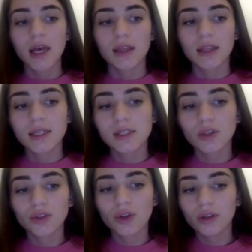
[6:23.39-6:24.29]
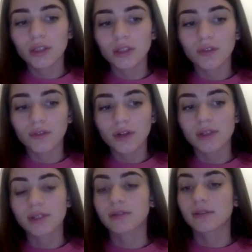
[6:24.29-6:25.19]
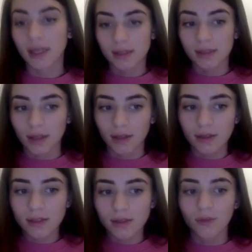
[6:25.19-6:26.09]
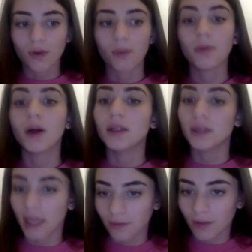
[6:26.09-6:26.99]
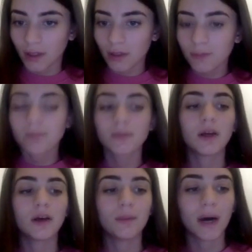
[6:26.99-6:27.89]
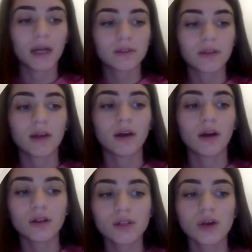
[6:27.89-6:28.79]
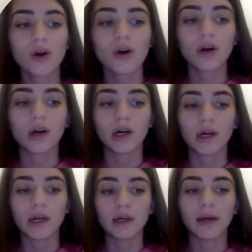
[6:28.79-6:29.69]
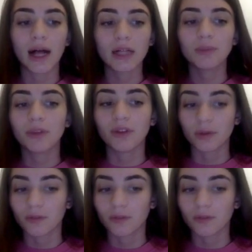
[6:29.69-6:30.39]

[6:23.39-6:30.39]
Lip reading: This not only diverse textiles from landfill, but also help the